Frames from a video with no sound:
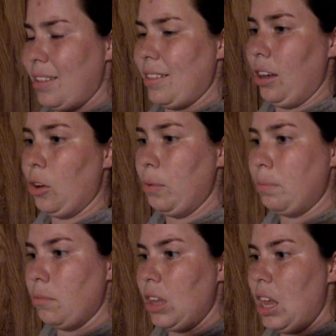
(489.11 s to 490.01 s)
So
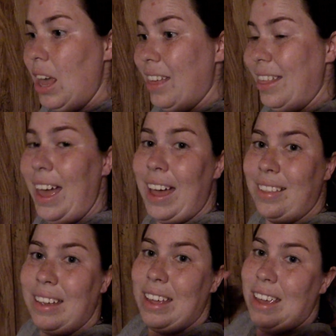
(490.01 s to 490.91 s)

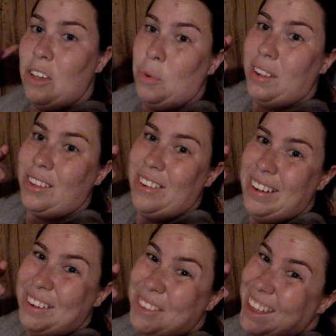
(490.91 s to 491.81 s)
that is what's going
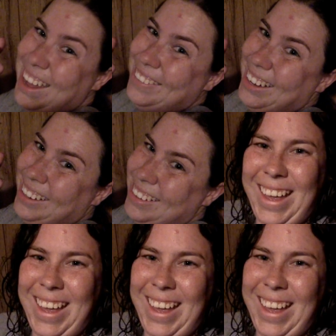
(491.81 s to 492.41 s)
on for the evening.